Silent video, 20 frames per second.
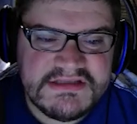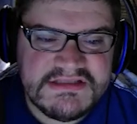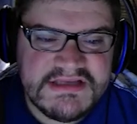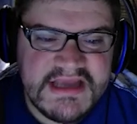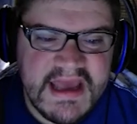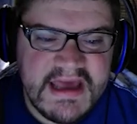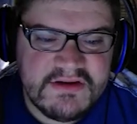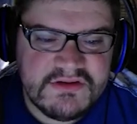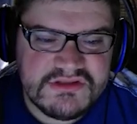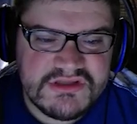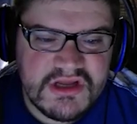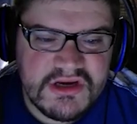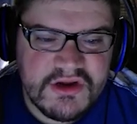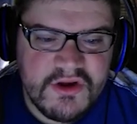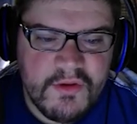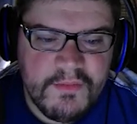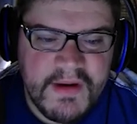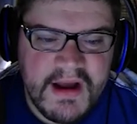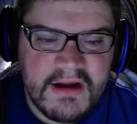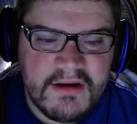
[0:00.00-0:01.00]
Seattle's going to
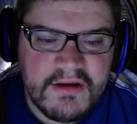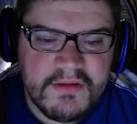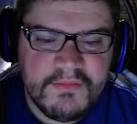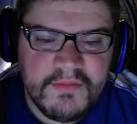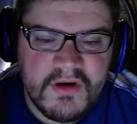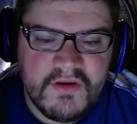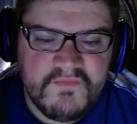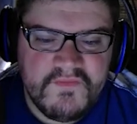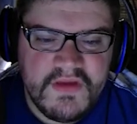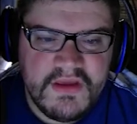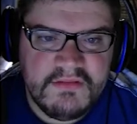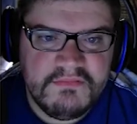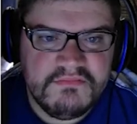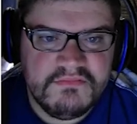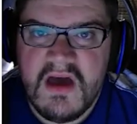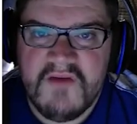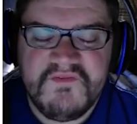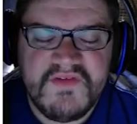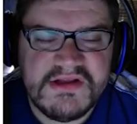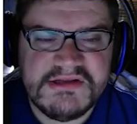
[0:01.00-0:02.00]
go Byron Murphy,
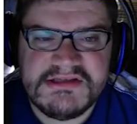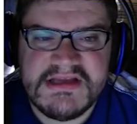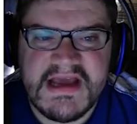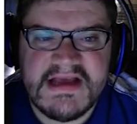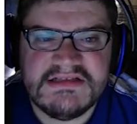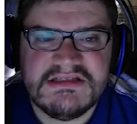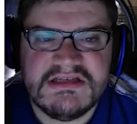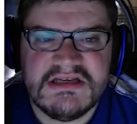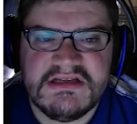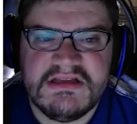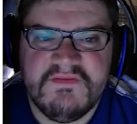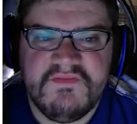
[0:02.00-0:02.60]
a fantastic